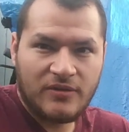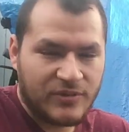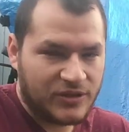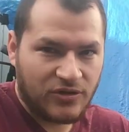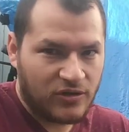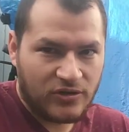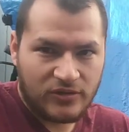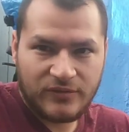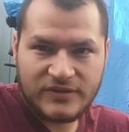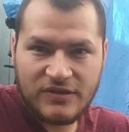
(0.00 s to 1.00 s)
But they're
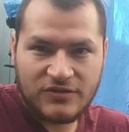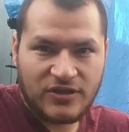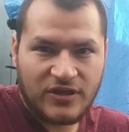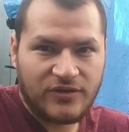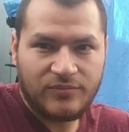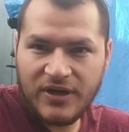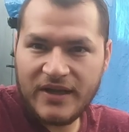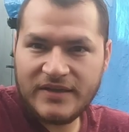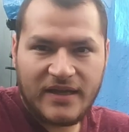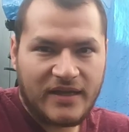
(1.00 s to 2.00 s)
all essentially either
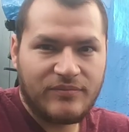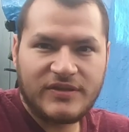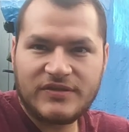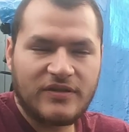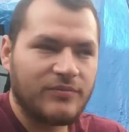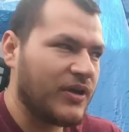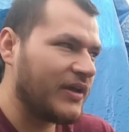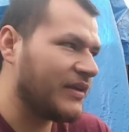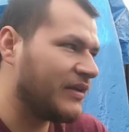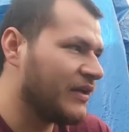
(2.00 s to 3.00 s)
brain dead, missing the
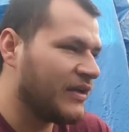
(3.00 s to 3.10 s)
brain,